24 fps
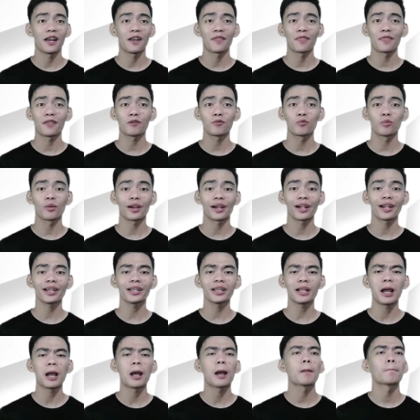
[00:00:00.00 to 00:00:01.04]
the word
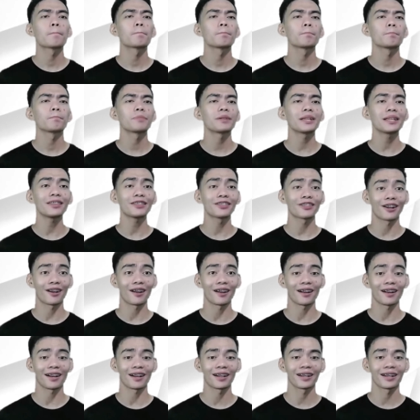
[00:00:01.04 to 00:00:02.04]
printer